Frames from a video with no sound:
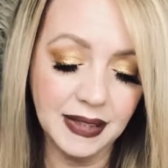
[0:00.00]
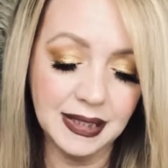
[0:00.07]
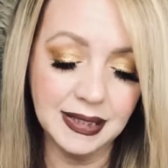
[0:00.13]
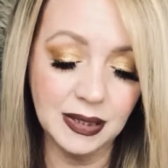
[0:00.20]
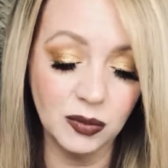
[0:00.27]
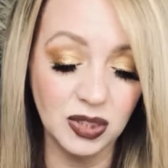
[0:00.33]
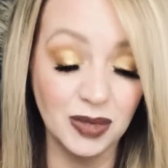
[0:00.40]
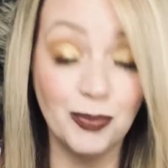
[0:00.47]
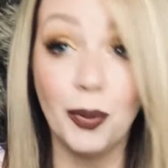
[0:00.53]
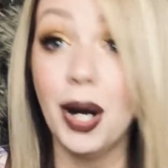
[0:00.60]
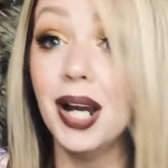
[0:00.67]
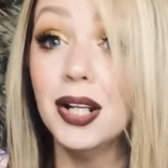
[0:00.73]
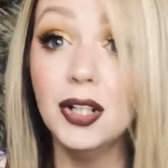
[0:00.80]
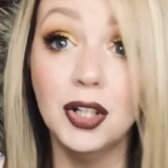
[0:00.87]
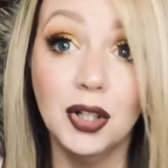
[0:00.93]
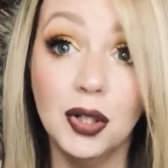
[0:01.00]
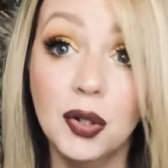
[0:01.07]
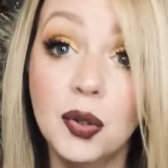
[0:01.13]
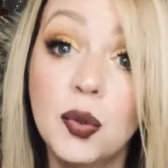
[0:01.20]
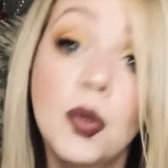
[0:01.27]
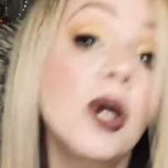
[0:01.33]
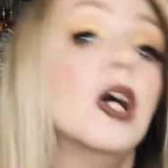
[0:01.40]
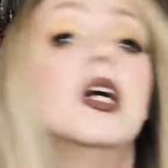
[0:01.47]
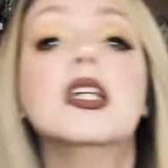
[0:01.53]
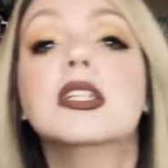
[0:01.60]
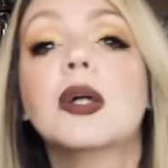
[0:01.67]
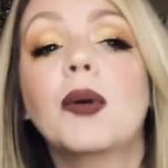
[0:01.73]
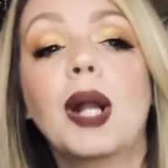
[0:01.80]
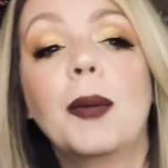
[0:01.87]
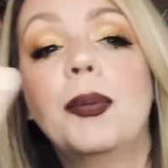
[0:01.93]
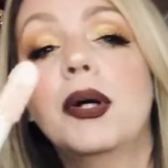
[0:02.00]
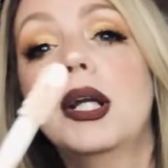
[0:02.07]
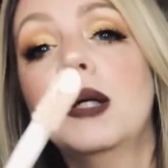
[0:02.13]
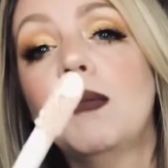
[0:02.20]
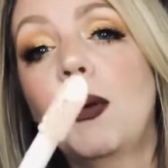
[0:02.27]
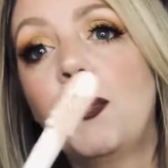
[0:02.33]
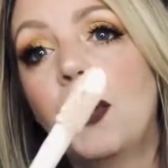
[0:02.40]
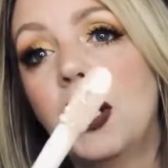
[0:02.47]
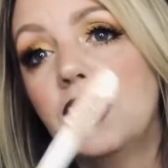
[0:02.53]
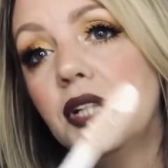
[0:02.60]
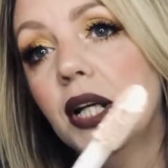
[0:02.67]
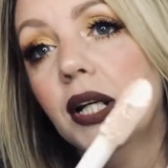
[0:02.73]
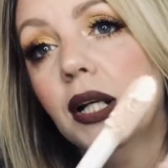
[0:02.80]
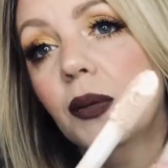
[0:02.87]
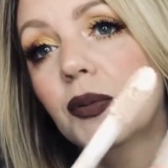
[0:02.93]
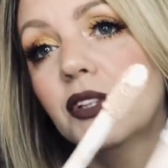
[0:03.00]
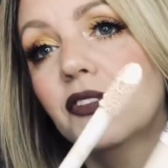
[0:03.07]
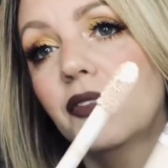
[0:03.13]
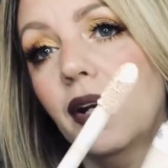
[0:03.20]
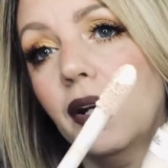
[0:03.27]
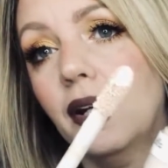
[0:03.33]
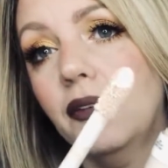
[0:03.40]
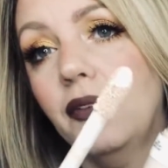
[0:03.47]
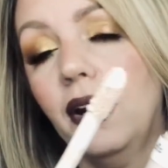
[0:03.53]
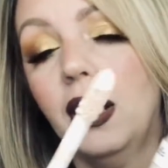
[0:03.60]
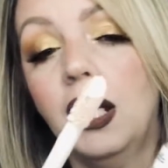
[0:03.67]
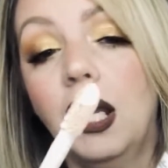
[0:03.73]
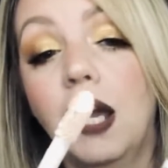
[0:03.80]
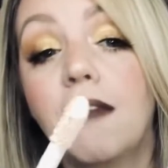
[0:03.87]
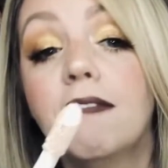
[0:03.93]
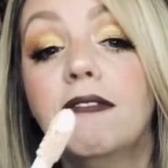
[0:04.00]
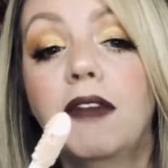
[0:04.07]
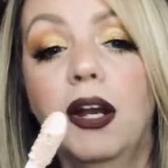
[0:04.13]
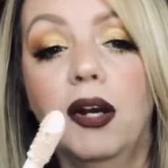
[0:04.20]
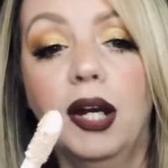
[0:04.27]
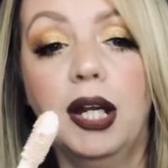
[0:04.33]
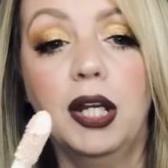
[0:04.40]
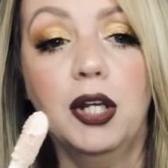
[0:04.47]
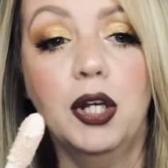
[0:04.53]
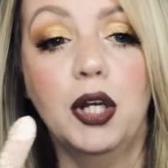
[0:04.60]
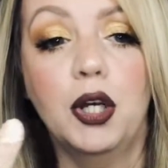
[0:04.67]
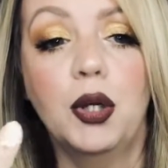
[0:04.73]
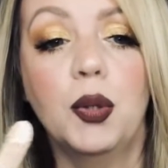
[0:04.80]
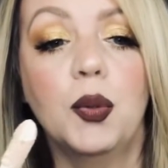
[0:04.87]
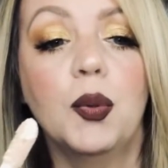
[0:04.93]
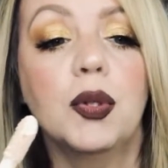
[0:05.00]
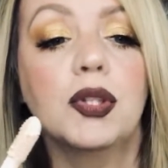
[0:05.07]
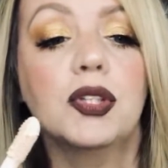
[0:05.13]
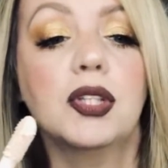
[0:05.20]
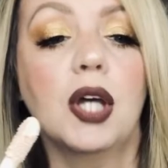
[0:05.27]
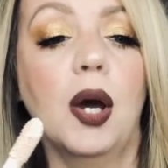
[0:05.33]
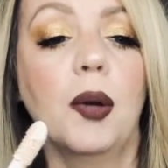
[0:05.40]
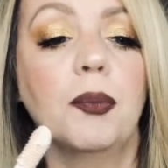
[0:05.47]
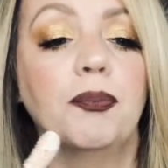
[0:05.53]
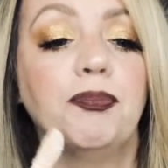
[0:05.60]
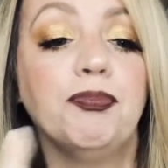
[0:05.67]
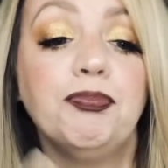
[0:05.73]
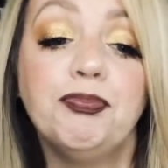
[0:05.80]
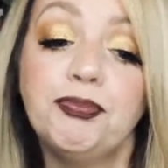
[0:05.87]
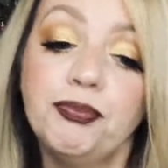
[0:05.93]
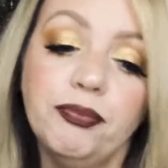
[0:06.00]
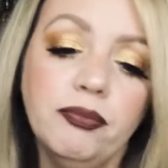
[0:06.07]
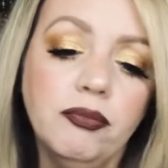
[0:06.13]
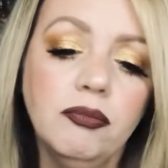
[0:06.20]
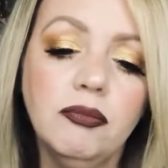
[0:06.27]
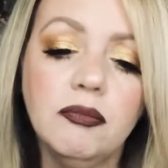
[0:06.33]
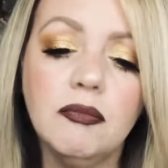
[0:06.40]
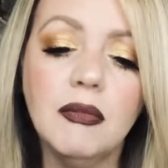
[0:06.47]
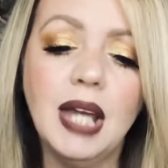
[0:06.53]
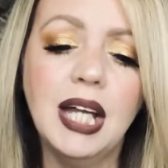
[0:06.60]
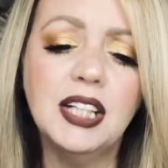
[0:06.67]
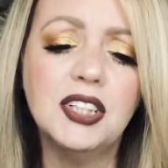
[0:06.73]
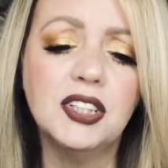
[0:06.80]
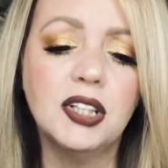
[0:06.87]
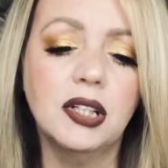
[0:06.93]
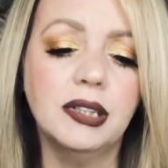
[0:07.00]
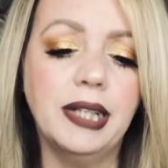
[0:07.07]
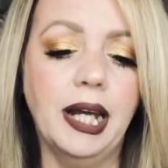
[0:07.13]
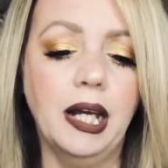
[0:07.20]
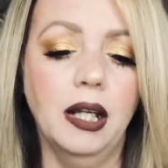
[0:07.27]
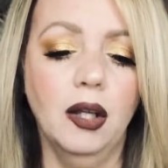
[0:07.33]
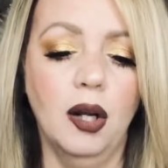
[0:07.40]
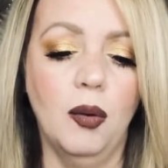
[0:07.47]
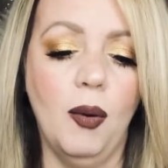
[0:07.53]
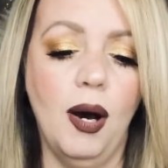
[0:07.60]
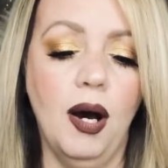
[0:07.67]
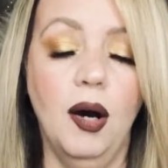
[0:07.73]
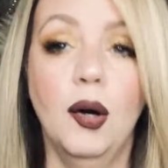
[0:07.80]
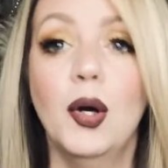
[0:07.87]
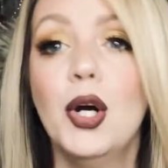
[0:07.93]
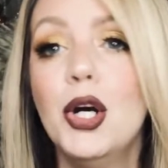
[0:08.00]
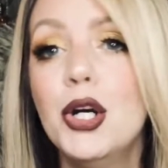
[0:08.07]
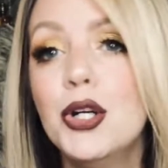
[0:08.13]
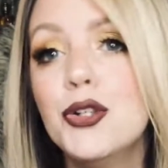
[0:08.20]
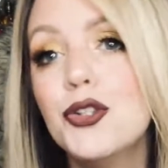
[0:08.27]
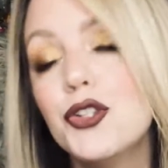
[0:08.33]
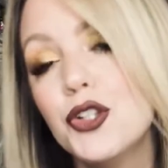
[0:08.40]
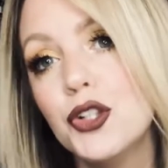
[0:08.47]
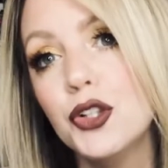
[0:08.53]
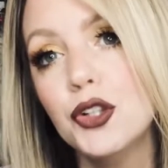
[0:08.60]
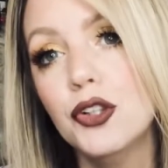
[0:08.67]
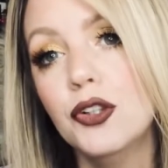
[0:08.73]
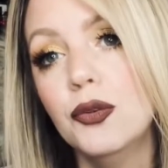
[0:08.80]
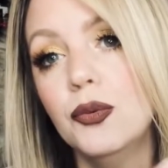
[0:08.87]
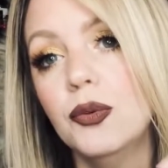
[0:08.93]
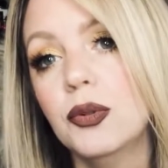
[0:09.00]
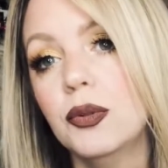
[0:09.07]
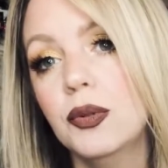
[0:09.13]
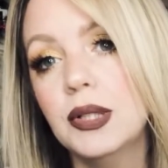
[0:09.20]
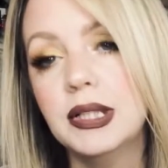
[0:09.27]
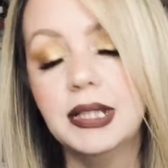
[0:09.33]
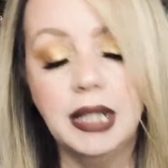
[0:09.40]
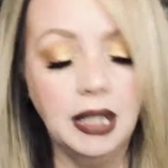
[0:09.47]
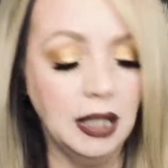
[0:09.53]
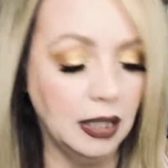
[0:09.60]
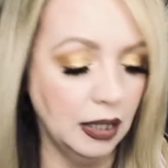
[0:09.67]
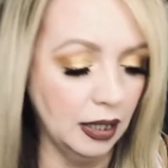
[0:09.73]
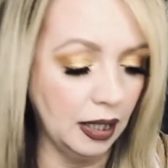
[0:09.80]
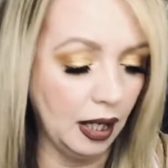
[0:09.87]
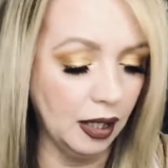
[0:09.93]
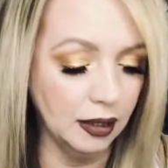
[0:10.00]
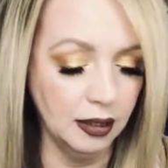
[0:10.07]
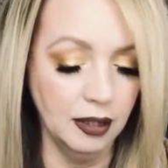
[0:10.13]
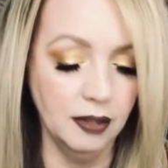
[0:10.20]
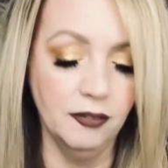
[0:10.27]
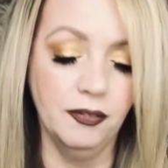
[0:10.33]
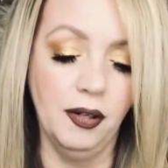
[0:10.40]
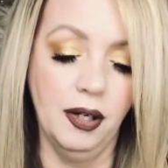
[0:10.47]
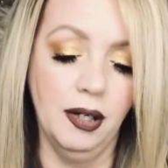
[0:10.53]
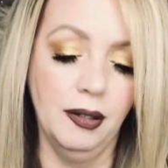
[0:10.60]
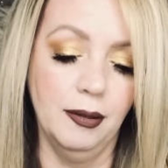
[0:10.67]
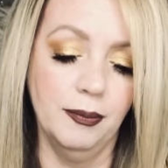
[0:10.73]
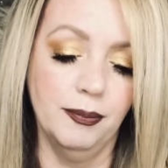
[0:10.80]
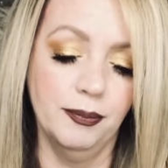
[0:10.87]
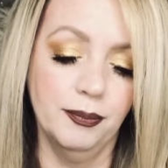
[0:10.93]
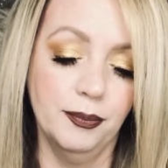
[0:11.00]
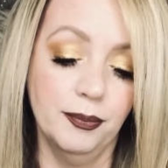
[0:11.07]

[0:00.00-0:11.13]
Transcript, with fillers: this, it was brand new. So when I put it in my project, it was very, very, very new. So it's just going to take a little while to see any kind of